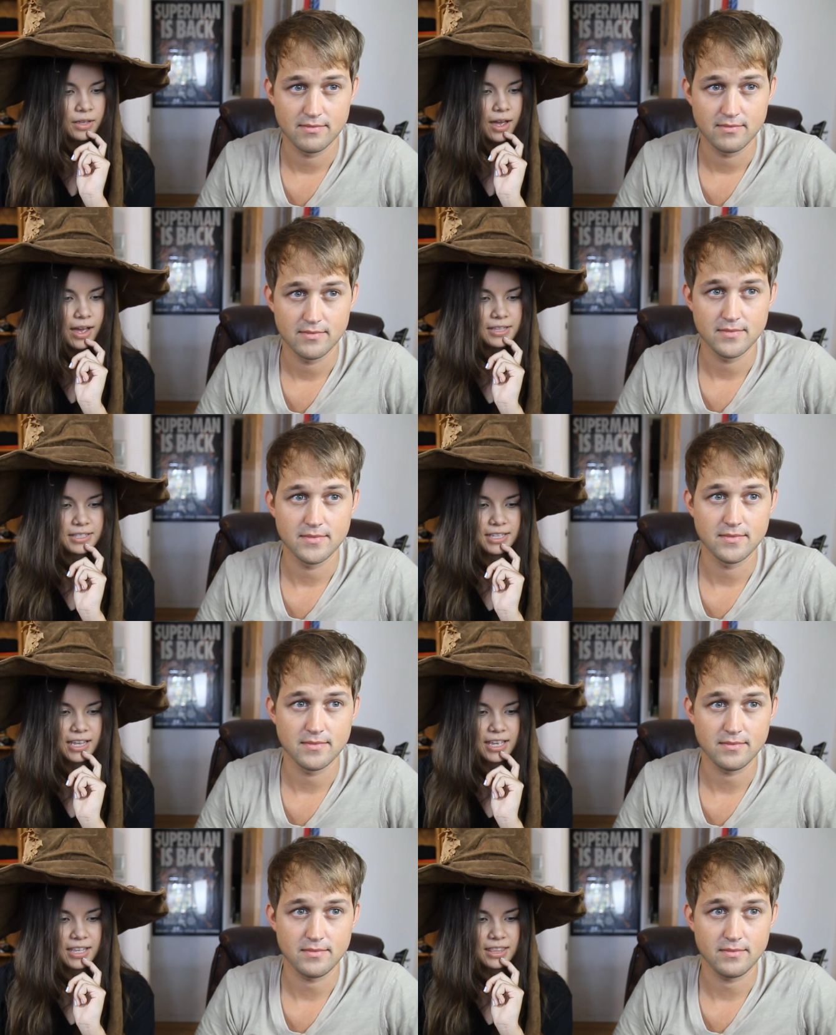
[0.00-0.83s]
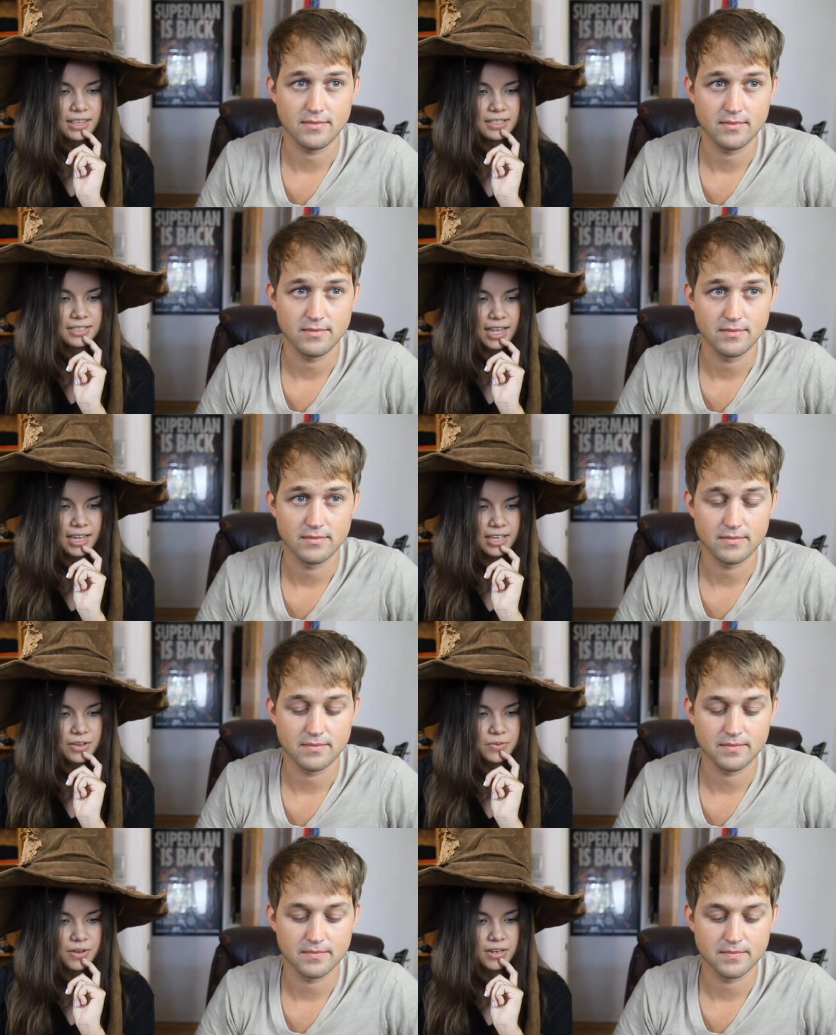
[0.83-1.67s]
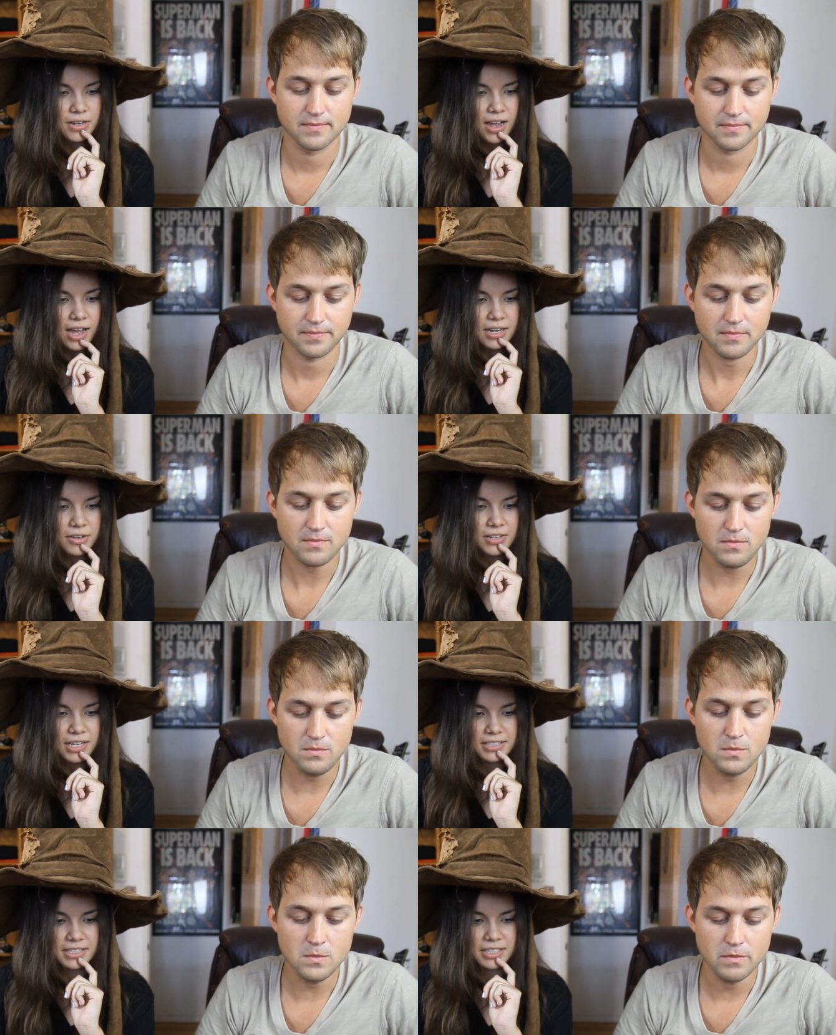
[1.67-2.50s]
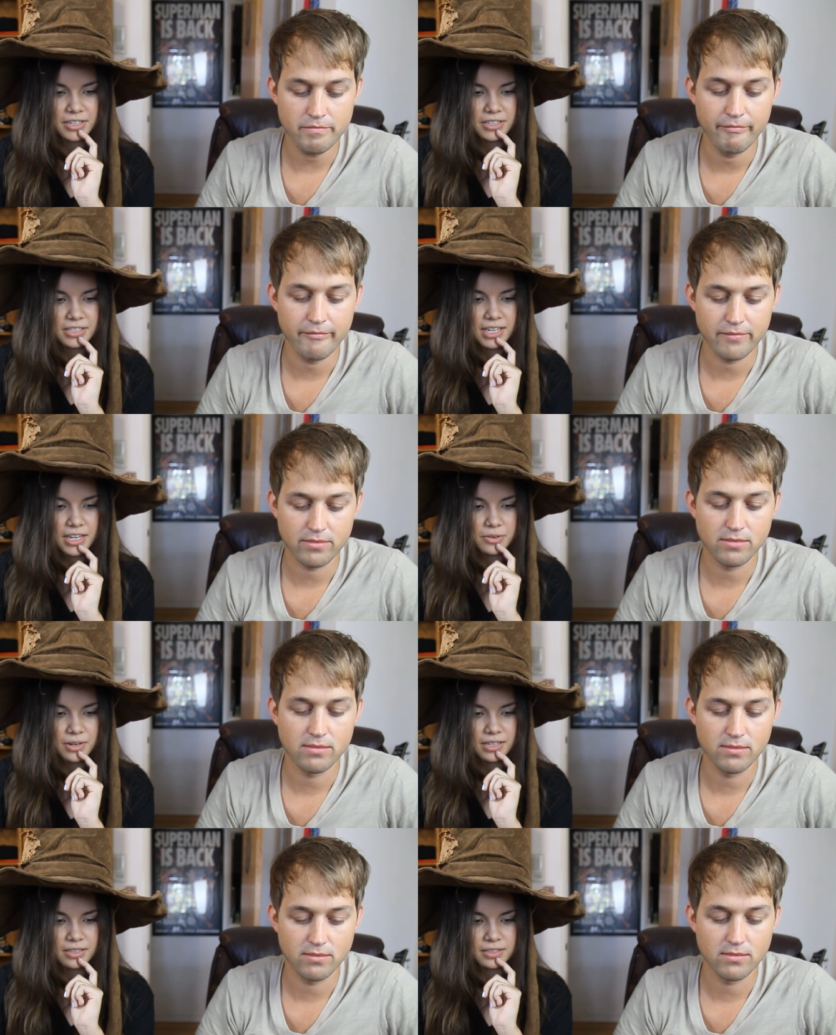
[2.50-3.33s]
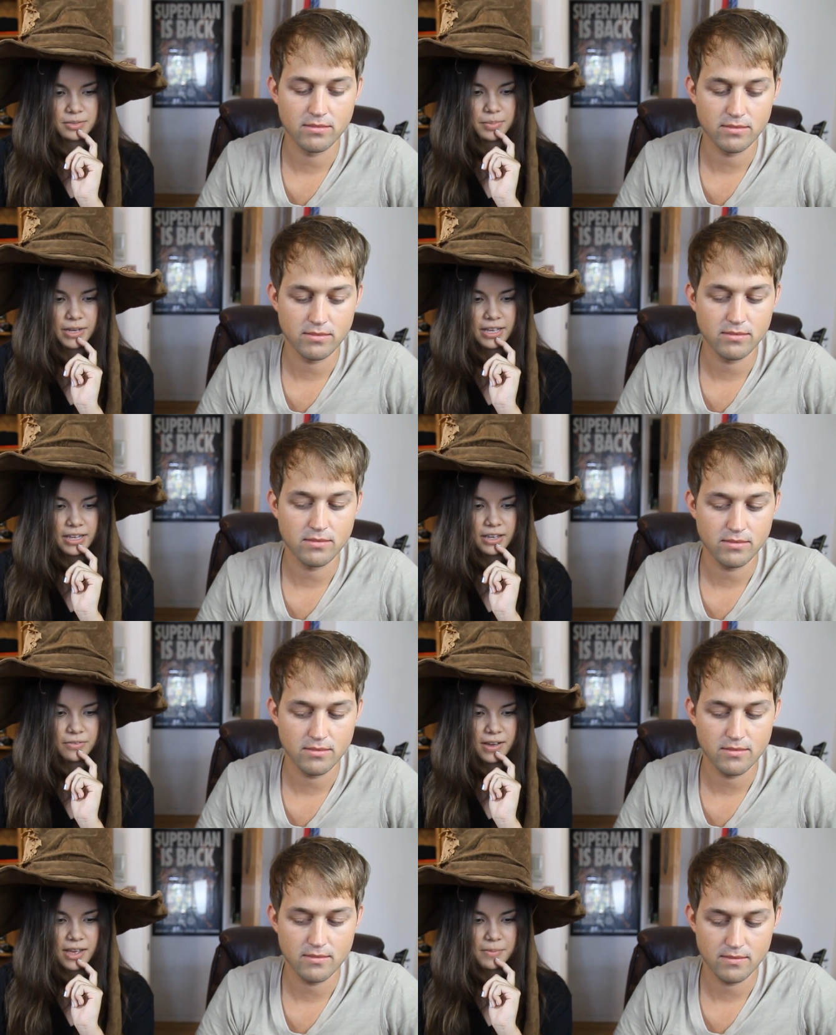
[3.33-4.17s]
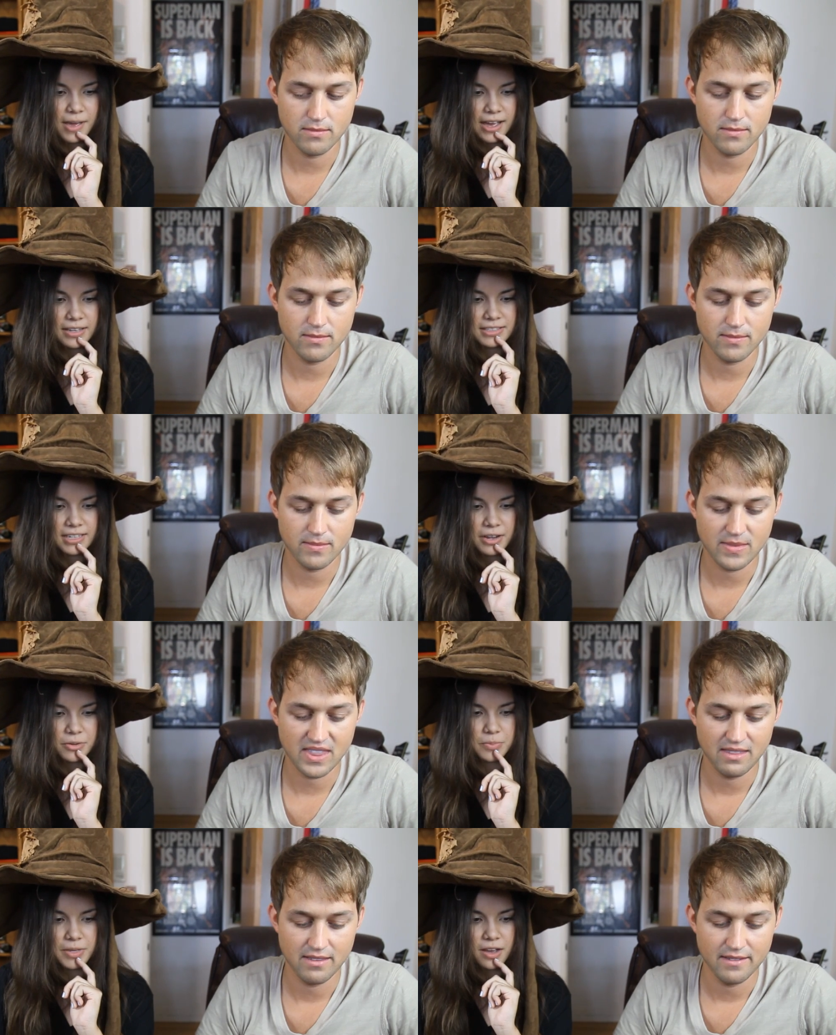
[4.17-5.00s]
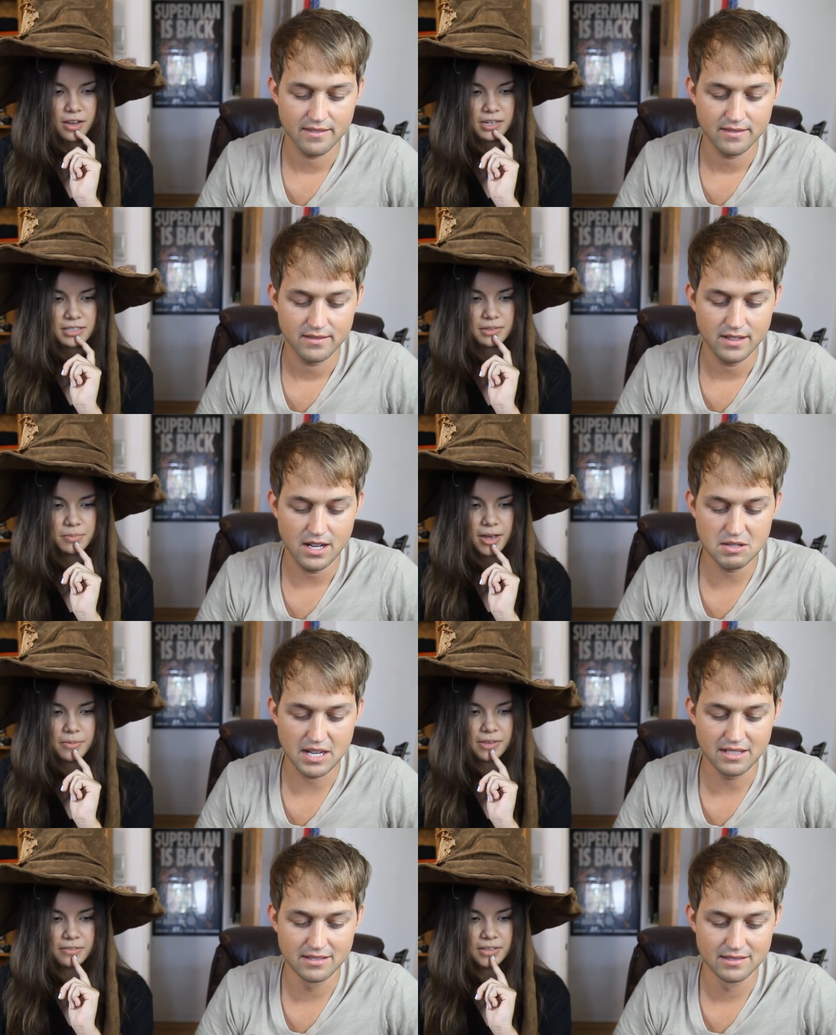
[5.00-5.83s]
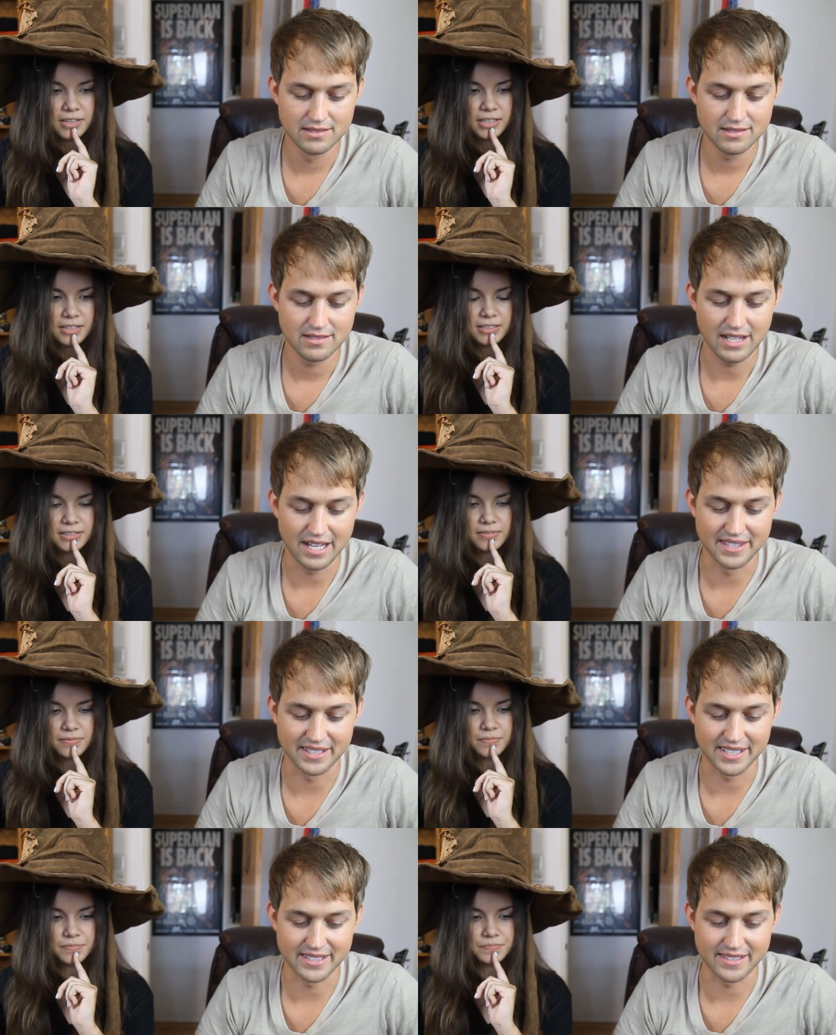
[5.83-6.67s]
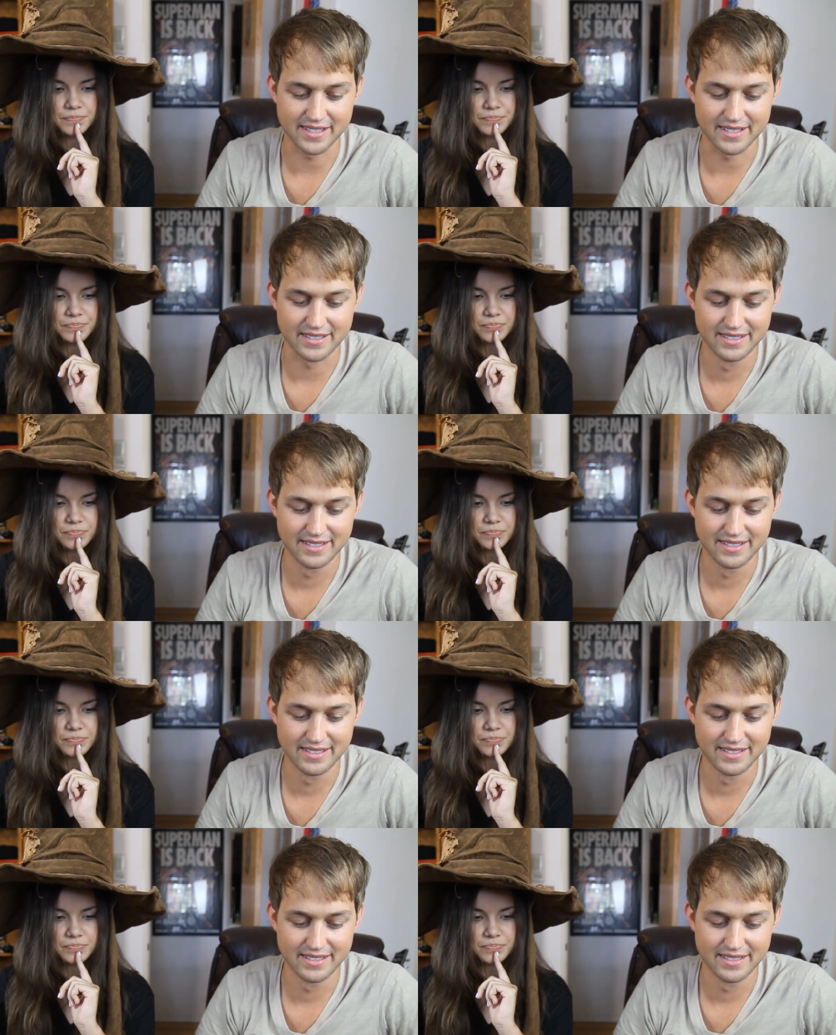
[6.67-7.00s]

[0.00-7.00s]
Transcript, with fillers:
Speaker 1: I'd say the second one. I don't necessarily take risks, but if I'm asked, I will be honest about okay. my feelings. I think
Speaker 2: that's good.